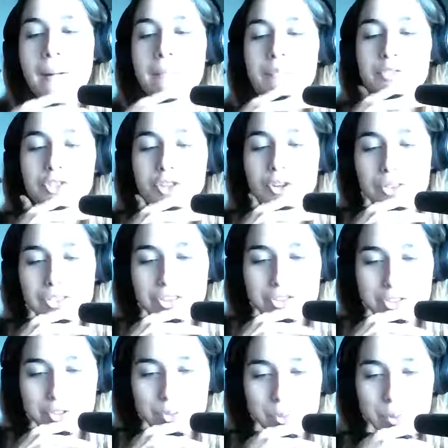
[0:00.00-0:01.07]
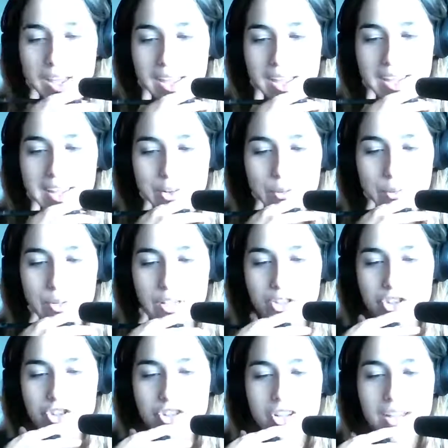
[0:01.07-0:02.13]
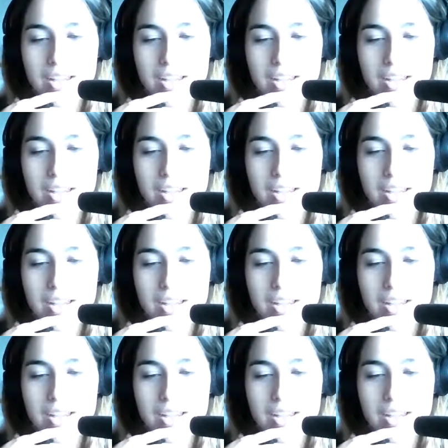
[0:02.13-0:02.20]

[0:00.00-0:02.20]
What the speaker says: So there's this way in which